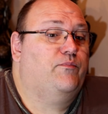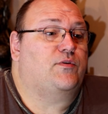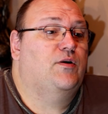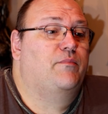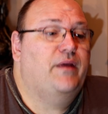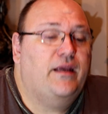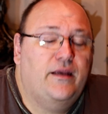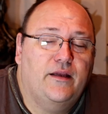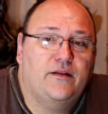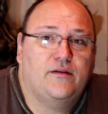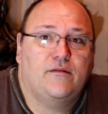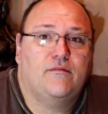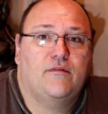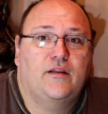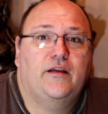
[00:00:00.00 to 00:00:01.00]
To me,
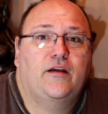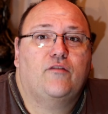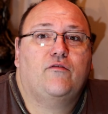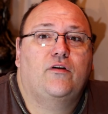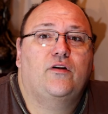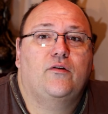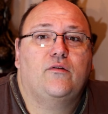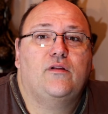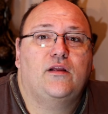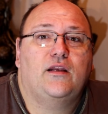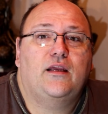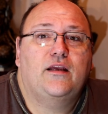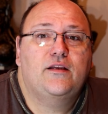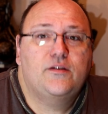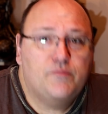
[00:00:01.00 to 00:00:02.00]
the
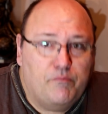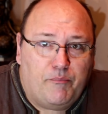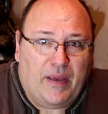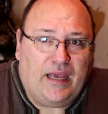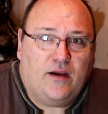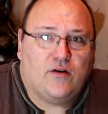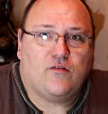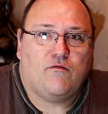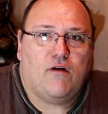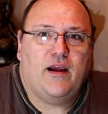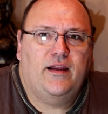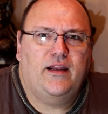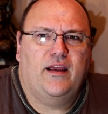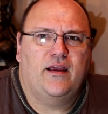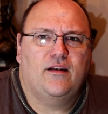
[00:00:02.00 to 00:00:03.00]
incredulity is baked
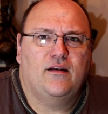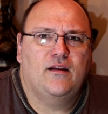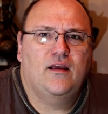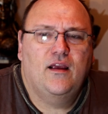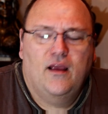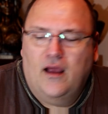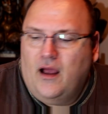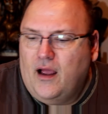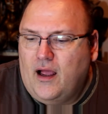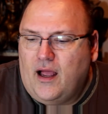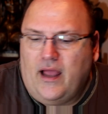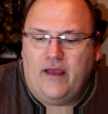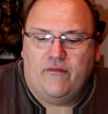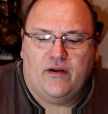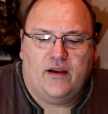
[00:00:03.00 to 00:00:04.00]
right in.
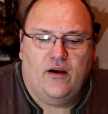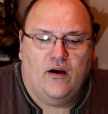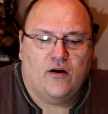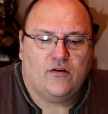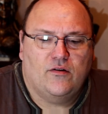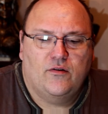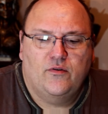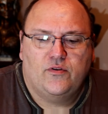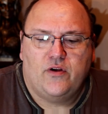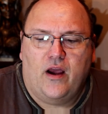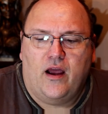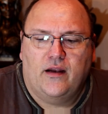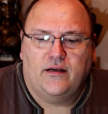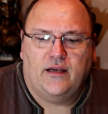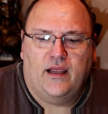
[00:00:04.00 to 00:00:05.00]
I have a character who's
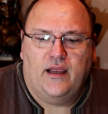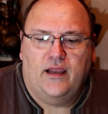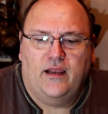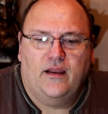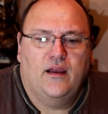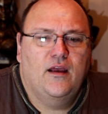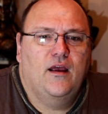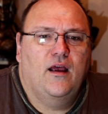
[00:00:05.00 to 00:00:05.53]
got a